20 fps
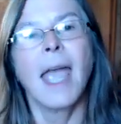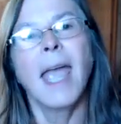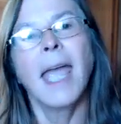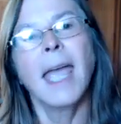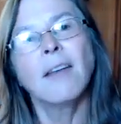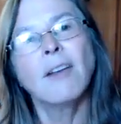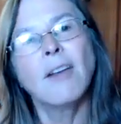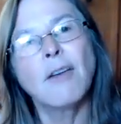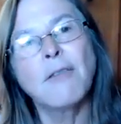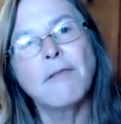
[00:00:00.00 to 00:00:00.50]

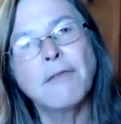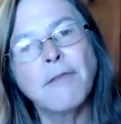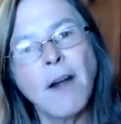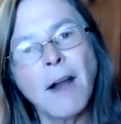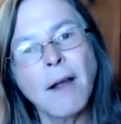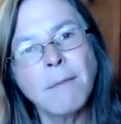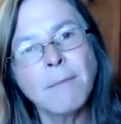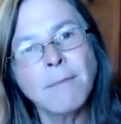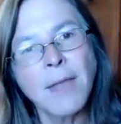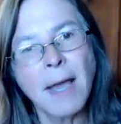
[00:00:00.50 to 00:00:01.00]
And
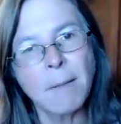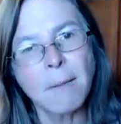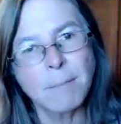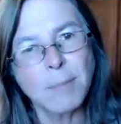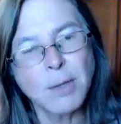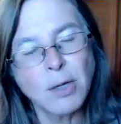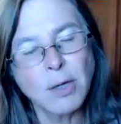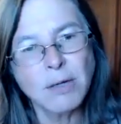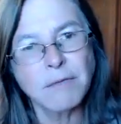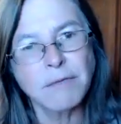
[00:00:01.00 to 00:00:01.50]
from that
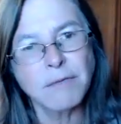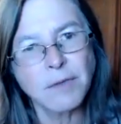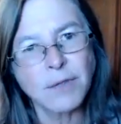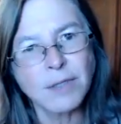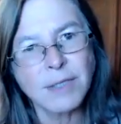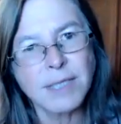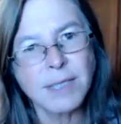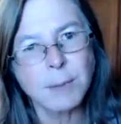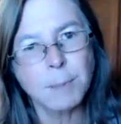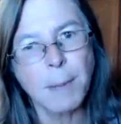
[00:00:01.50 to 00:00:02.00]

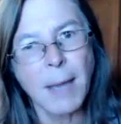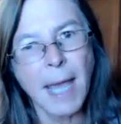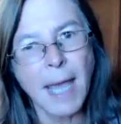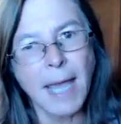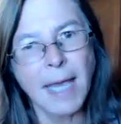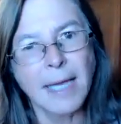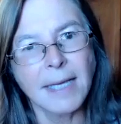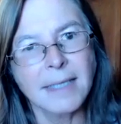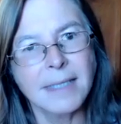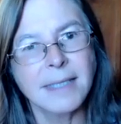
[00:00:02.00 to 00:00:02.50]
beautiful
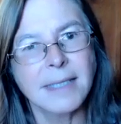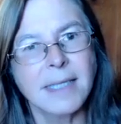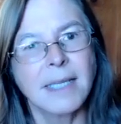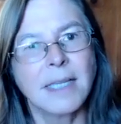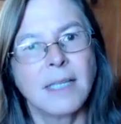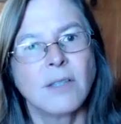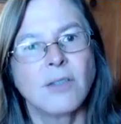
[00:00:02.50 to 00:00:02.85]
space,